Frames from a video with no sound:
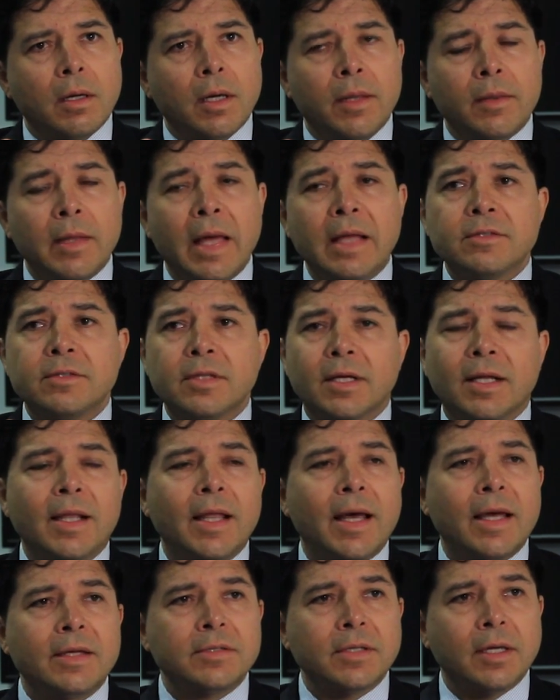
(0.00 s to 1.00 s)
and that's the
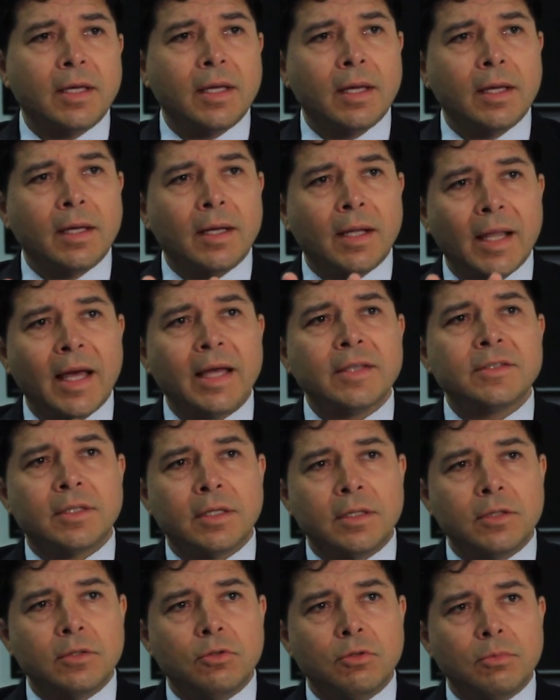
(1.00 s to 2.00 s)
classic
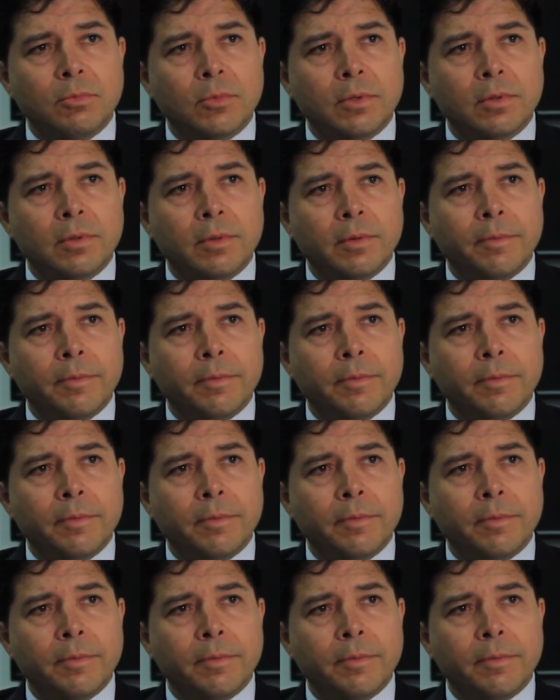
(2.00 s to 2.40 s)
Klatskin tumor.